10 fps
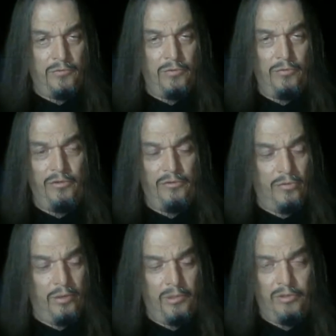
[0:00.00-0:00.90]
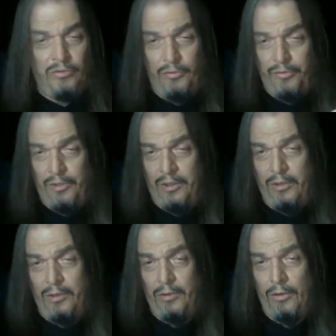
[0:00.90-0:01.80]
is good, but truth
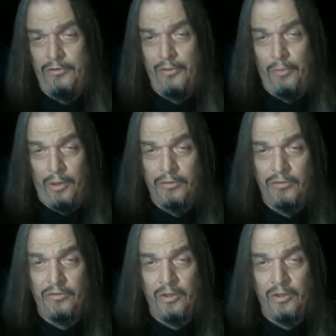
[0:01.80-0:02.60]
also hurts.